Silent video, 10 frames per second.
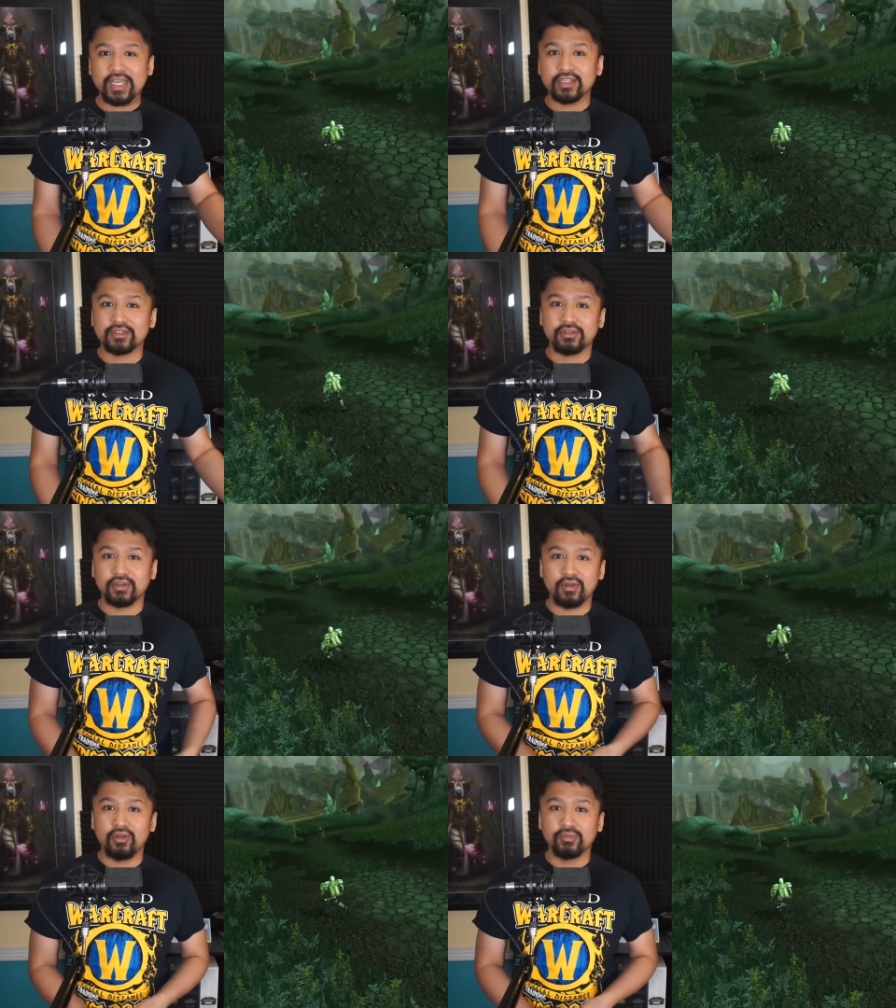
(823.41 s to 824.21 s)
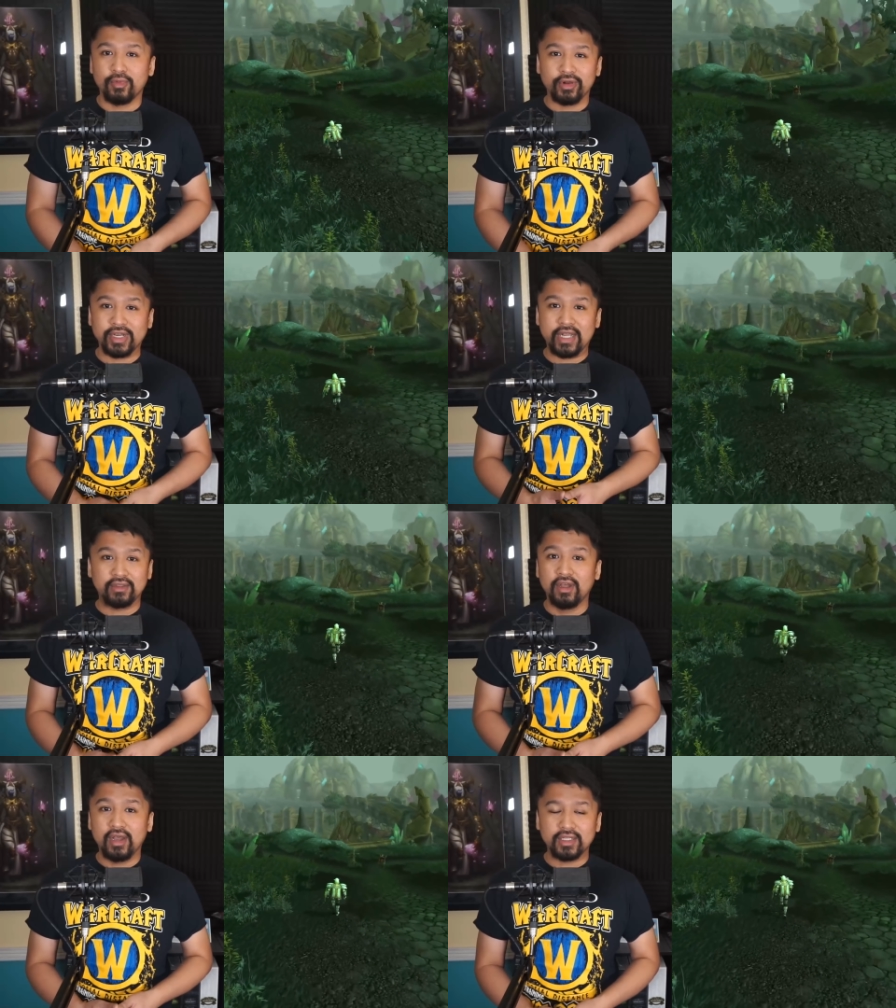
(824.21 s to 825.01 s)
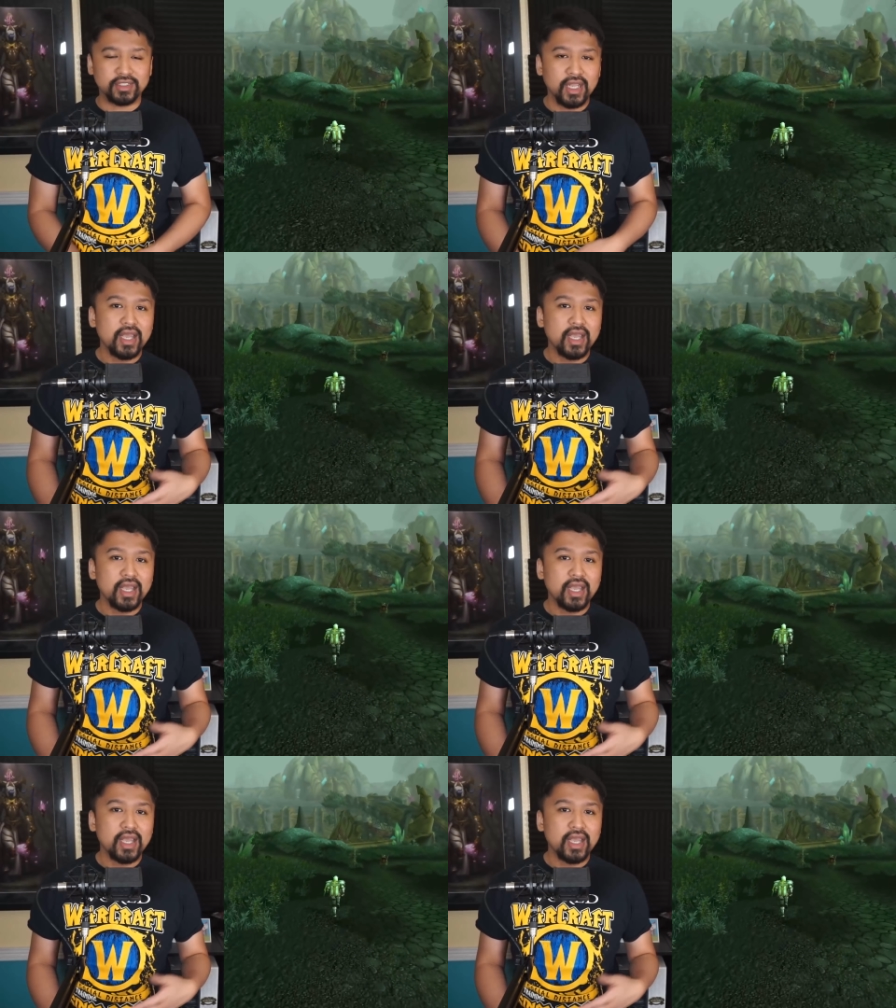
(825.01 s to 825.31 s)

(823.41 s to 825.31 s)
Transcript: enter the gold market at launch,